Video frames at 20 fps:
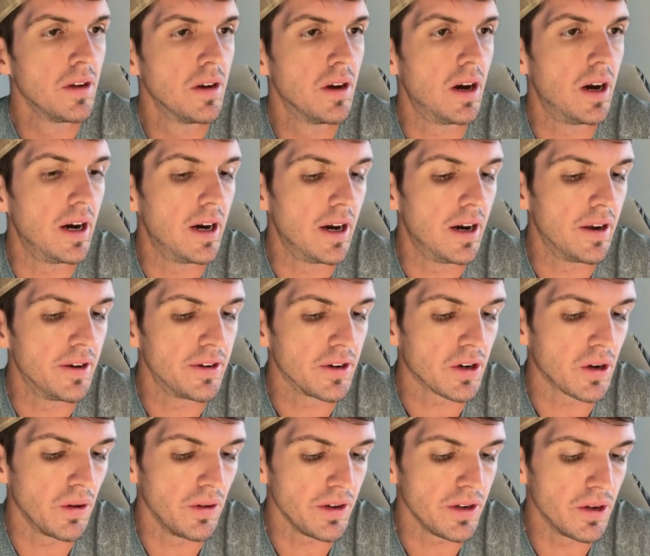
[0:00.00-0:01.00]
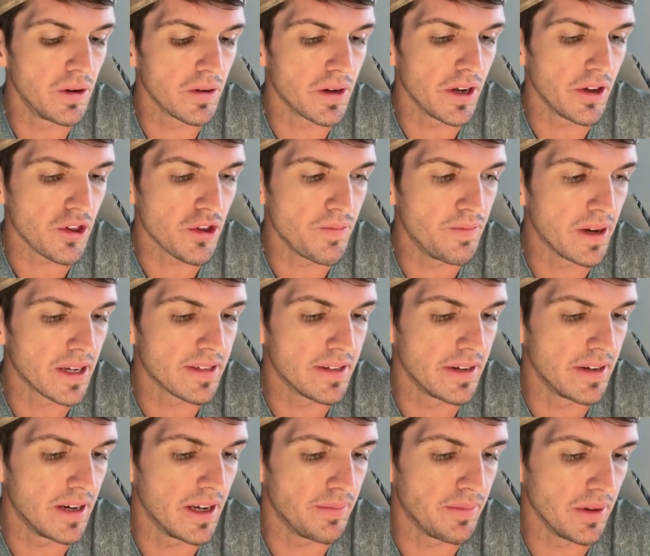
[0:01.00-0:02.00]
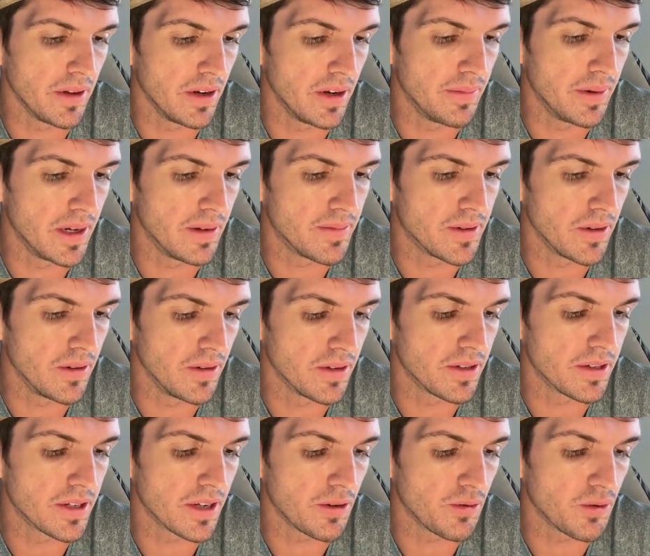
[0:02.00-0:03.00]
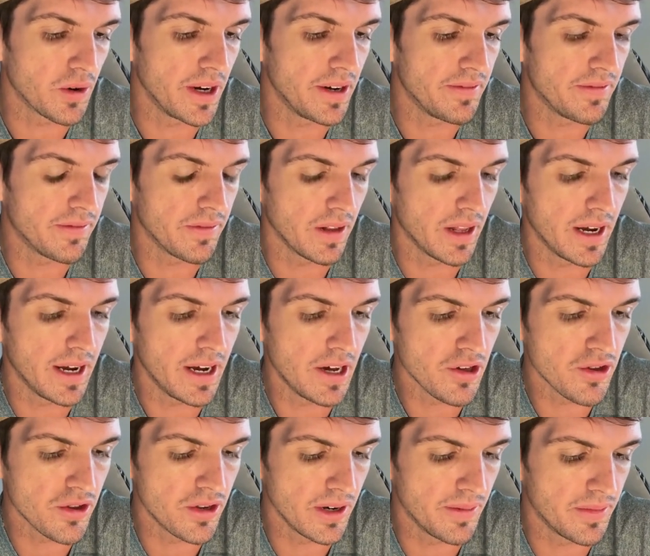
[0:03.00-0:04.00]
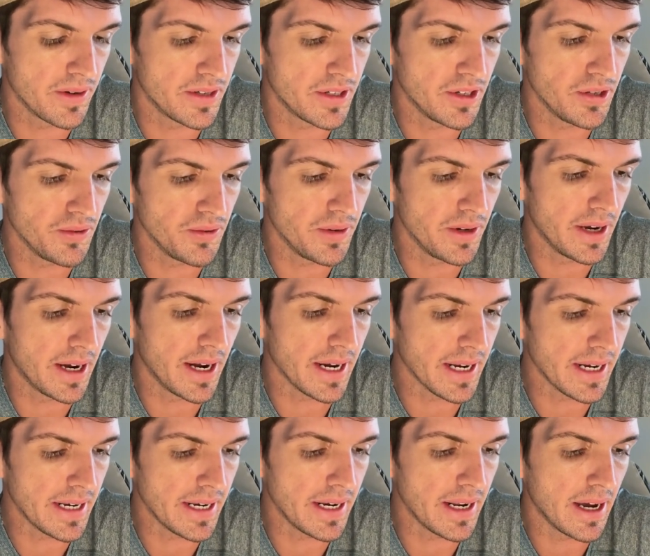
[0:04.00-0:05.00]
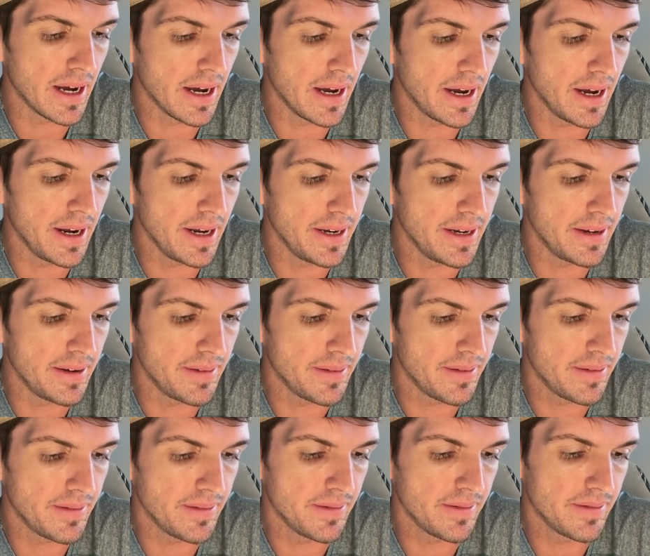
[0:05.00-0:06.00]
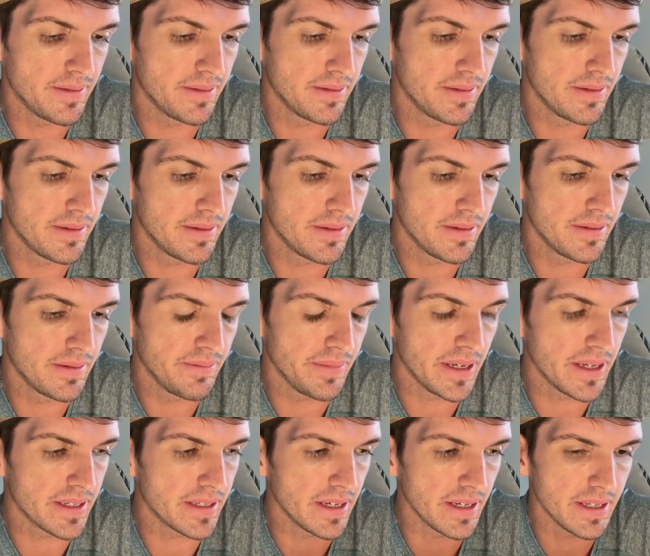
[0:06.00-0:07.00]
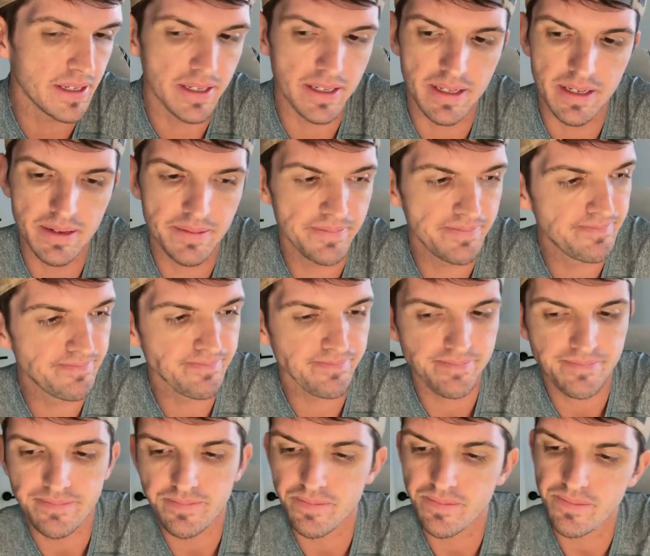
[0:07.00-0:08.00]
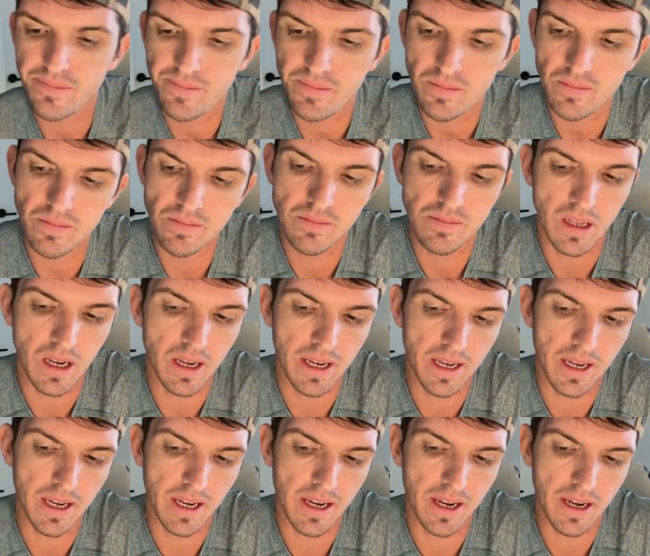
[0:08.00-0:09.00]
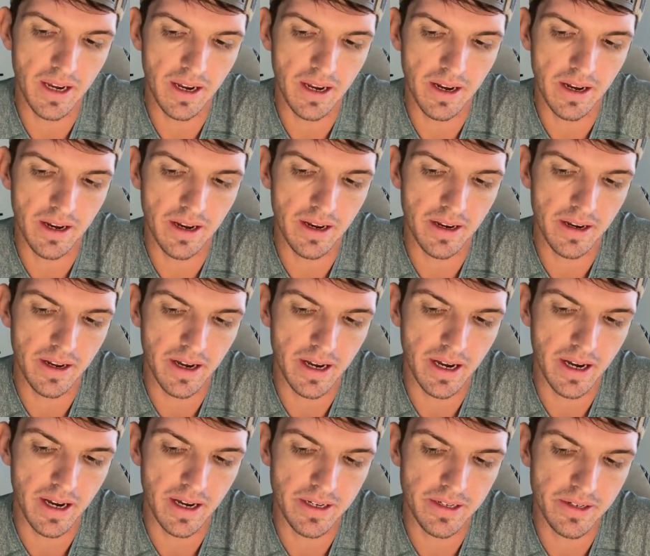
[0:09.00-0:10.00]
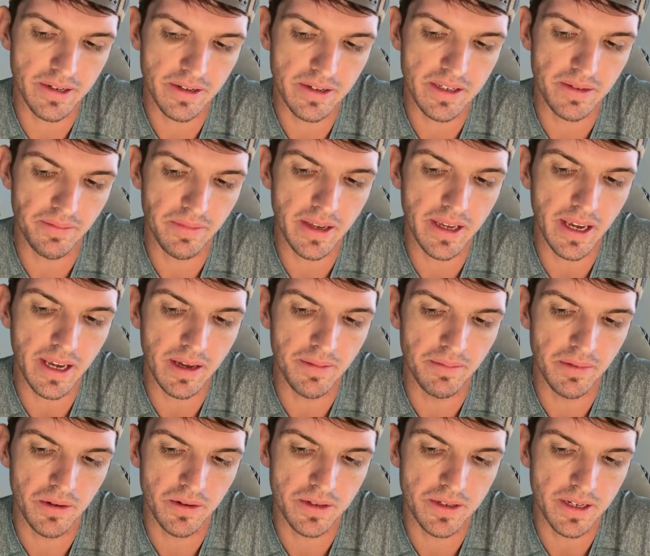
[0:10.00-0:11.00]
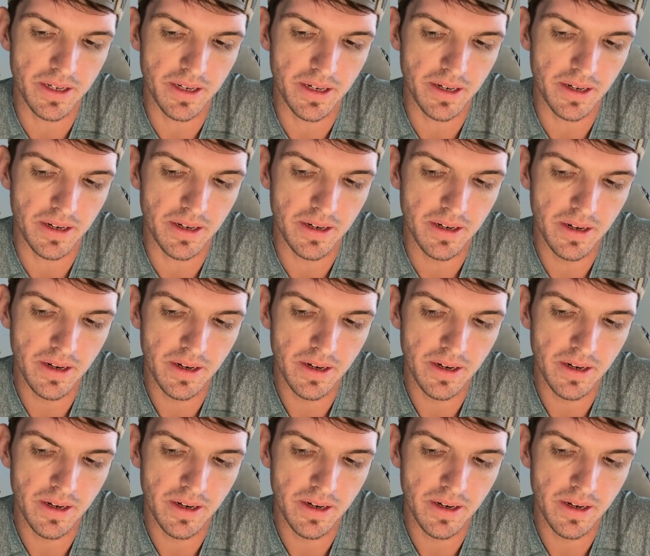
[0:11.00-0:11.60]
Nikola Jokic, mixing it up a little bit. So this is a red flash, number 299, PSA 10. And I took some gambles here